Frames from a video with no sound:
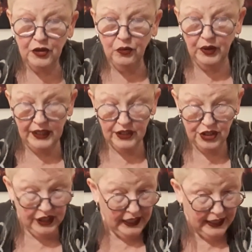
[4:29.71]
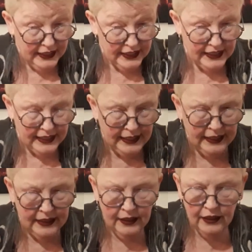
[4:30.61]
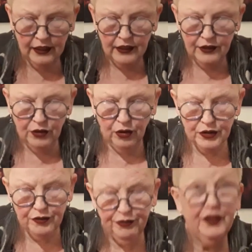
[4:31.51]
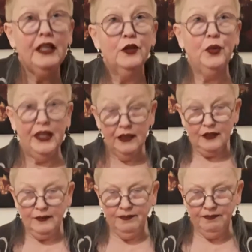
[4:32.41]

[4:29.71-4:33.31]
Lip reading: where she has not fared well.